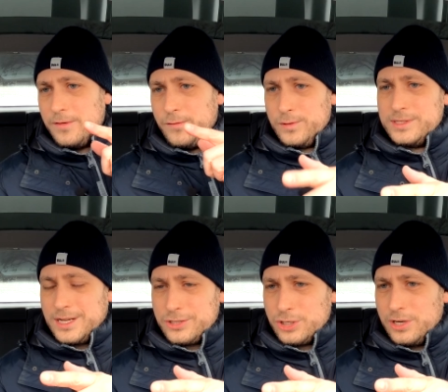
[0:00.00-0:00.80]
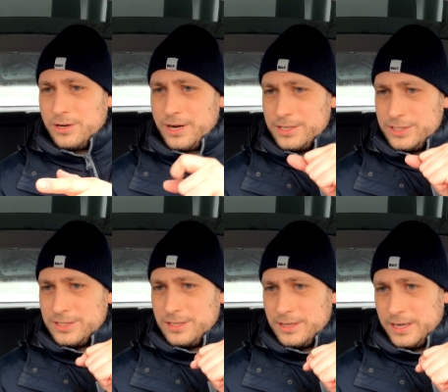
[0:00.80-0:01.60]
phone is actually
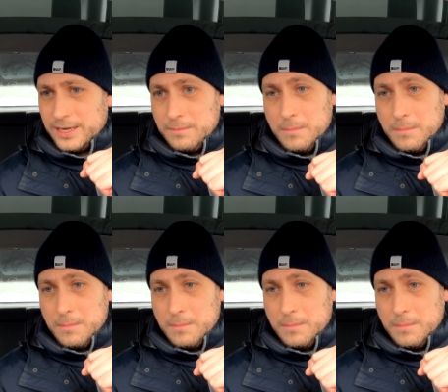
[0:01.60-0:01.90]
registering